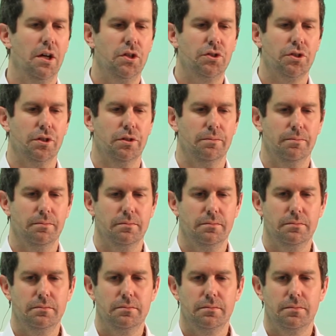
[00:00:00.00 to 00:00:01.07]
So
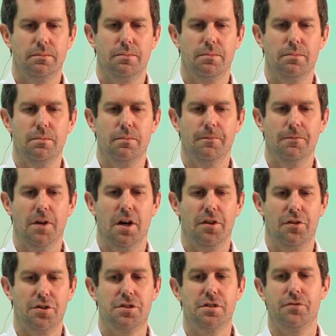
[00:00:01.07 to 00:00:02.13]

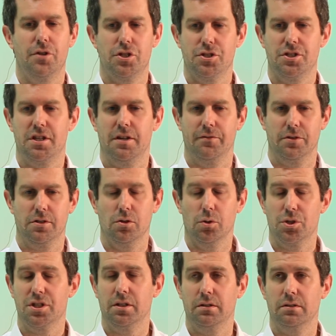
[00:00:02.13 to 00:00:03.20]
this is version 7, it's
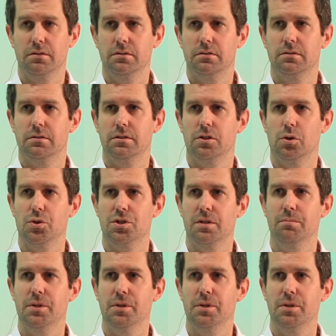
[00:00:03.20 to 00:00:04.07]
launching